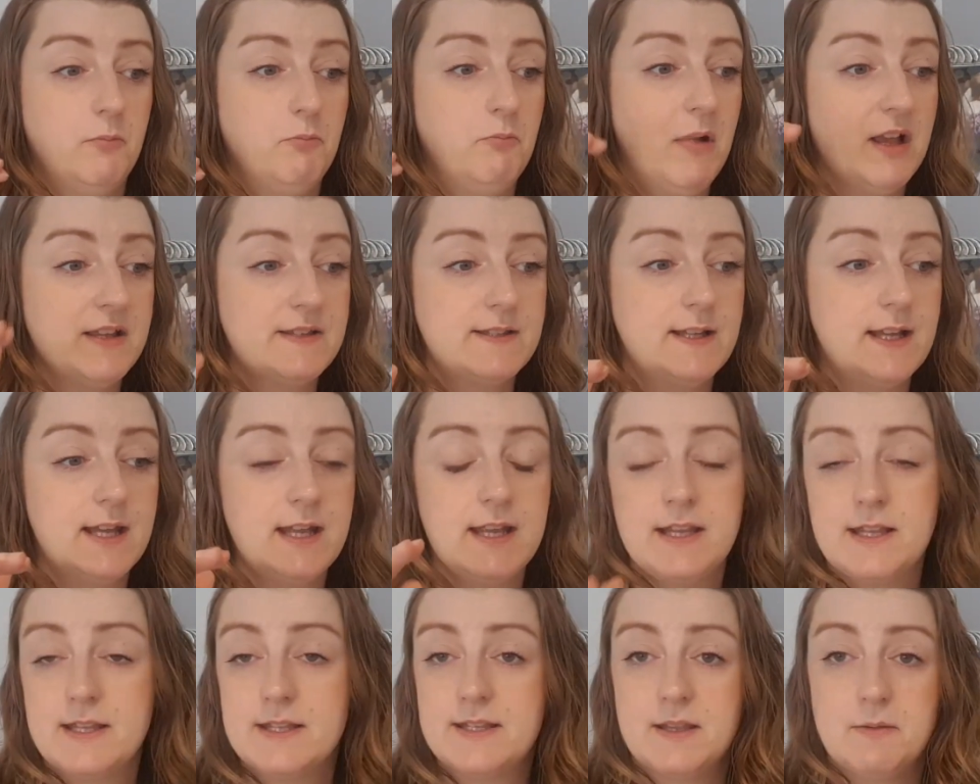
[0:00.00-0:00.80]

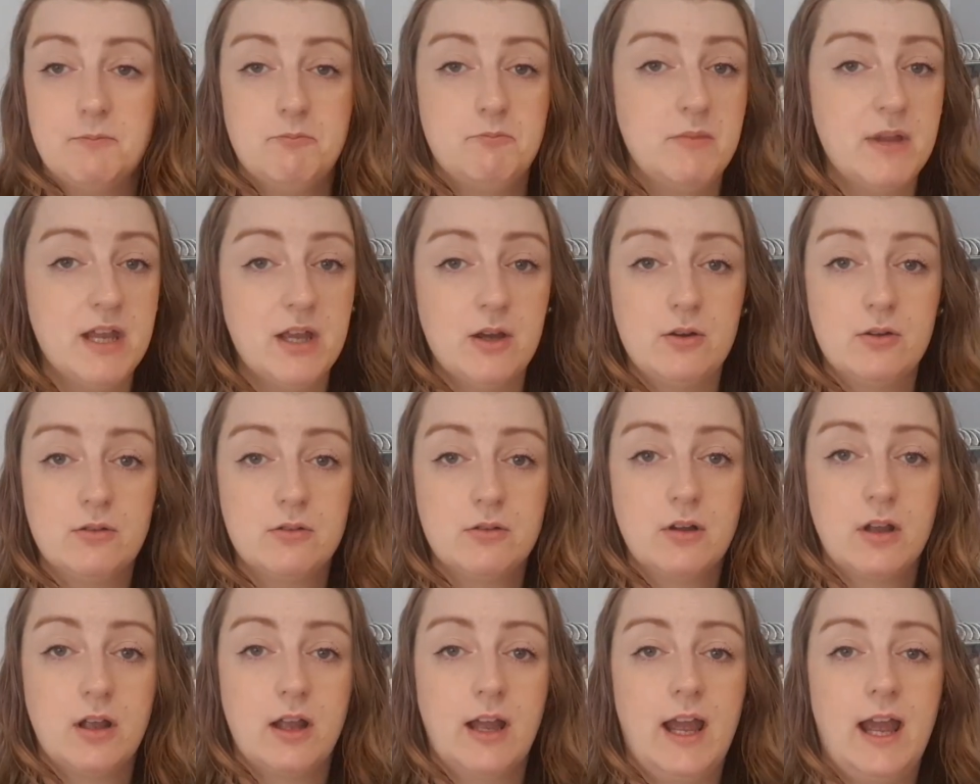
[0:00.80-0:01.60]
muslins and
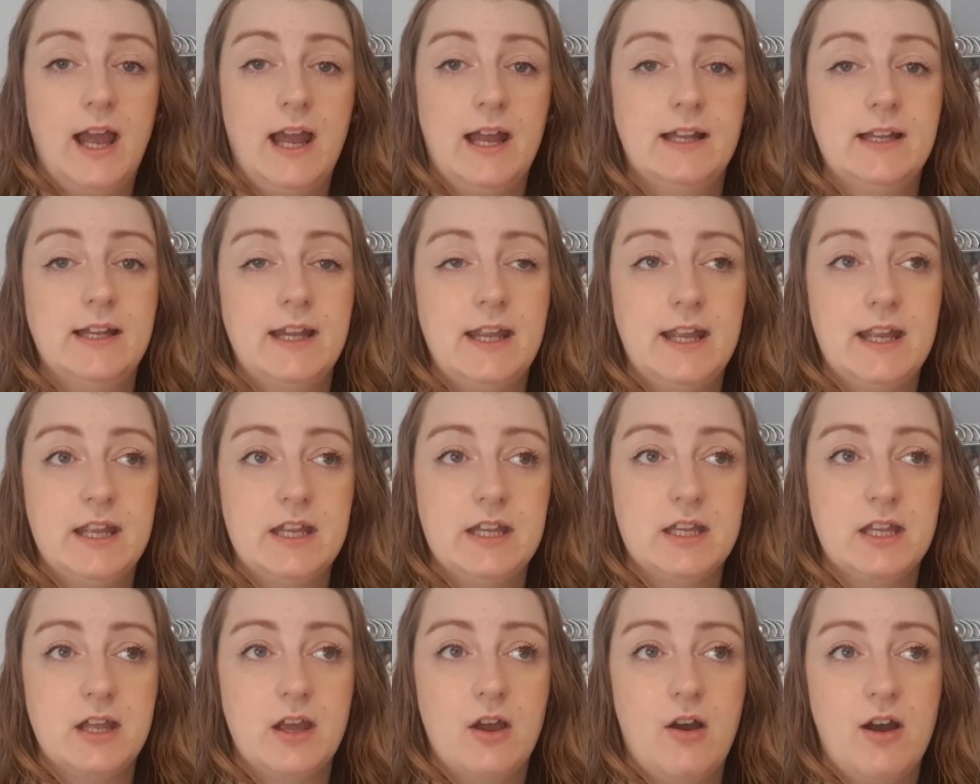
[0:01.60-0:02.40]
milk, and
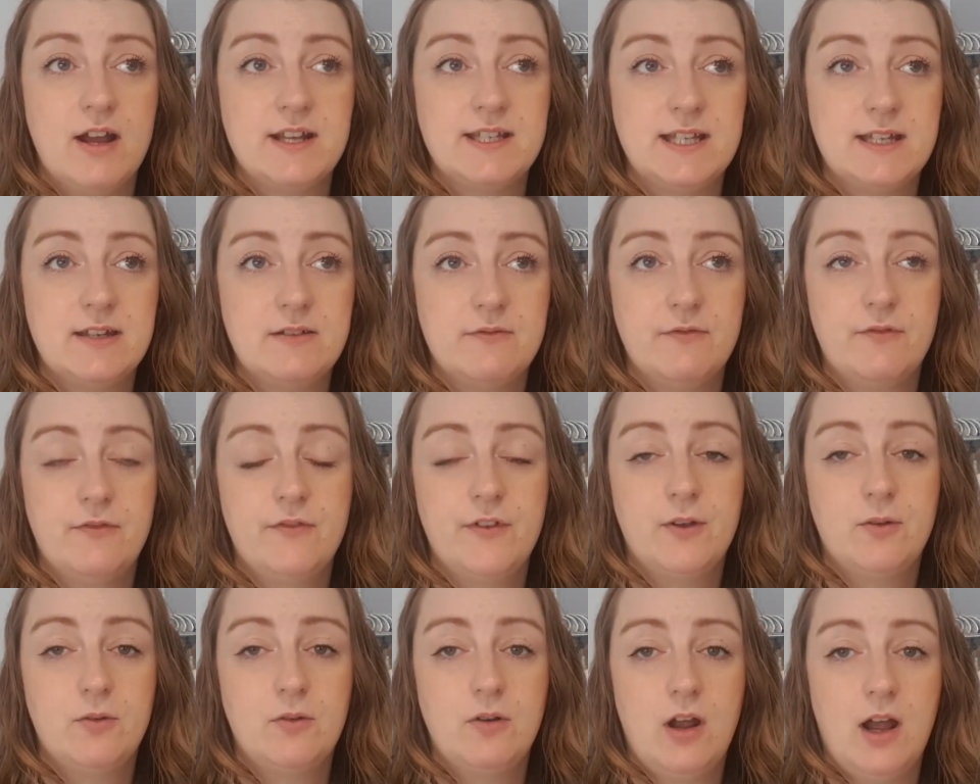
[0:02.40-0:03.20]
I didn't
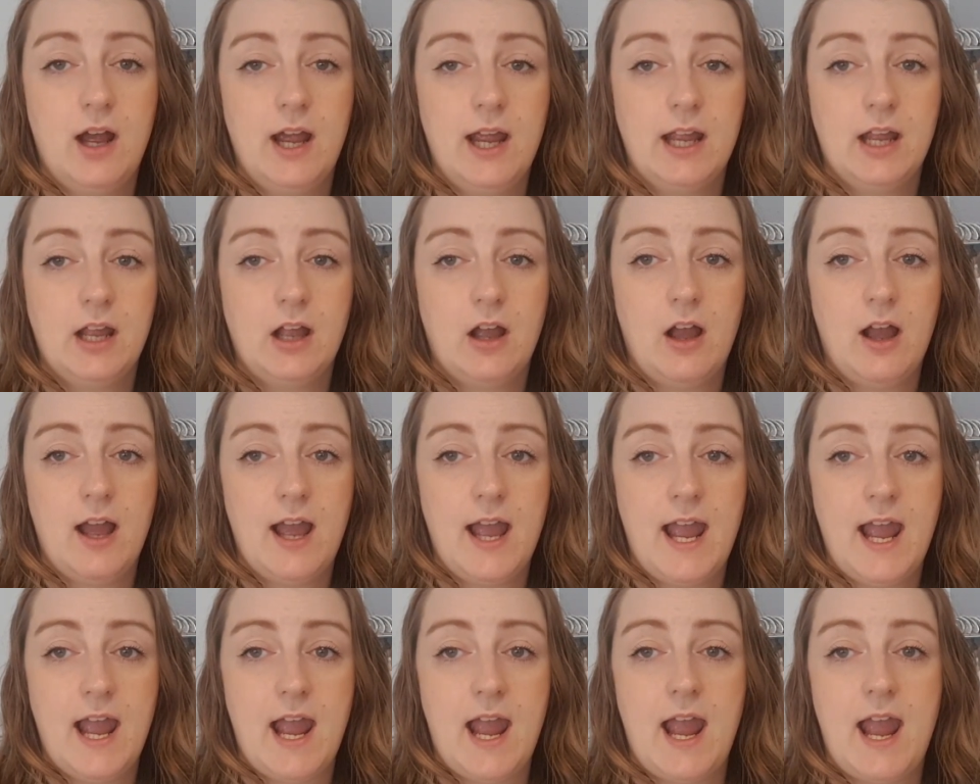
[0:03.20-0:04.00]
feel like
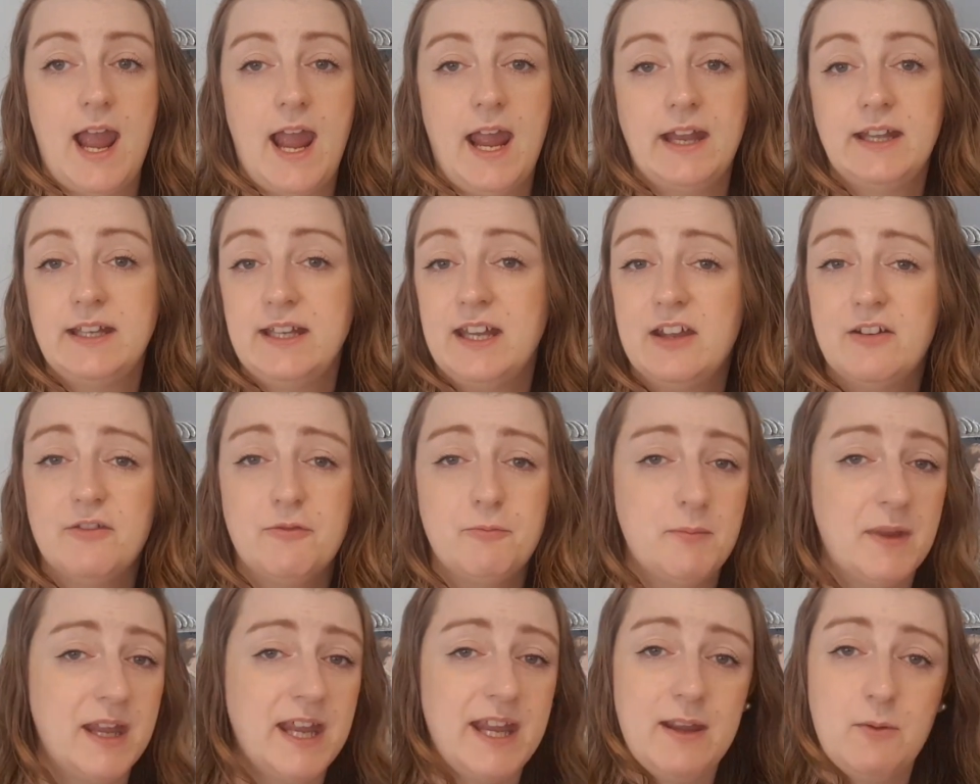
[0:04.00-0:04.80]
any
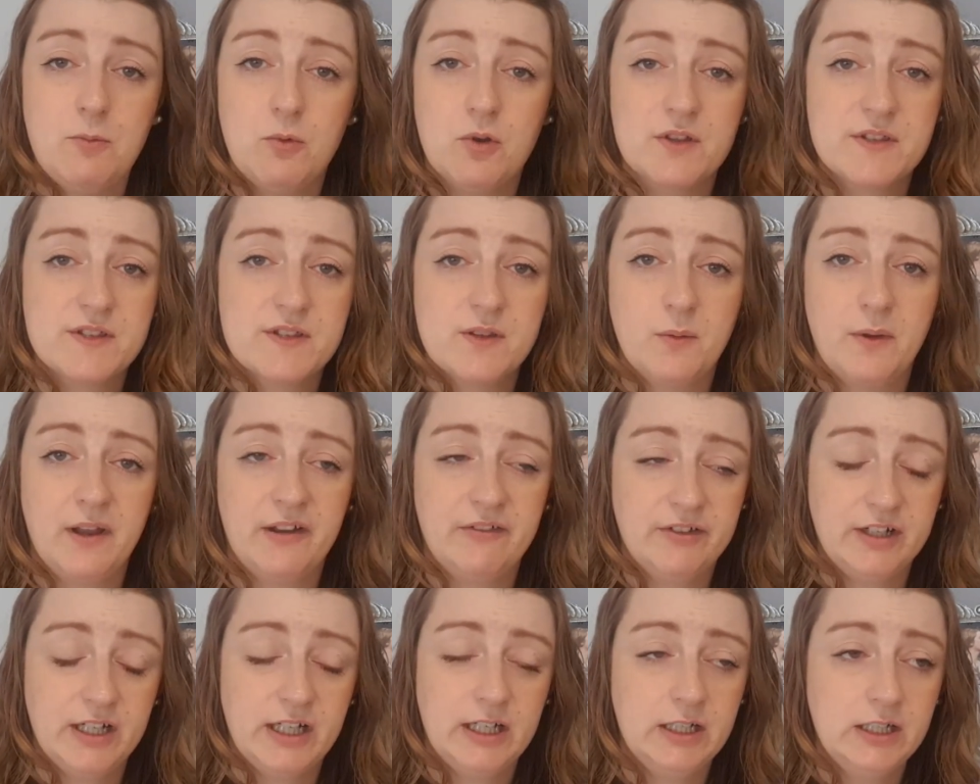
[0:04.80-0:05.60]
of me
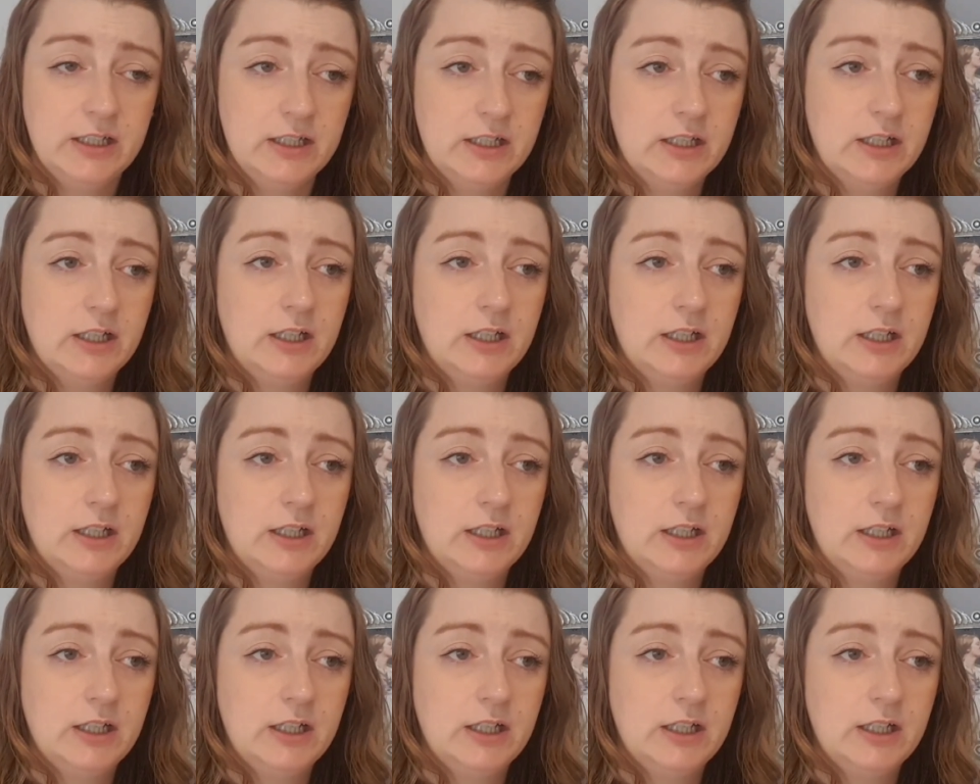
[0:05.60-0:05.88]
whatsoever,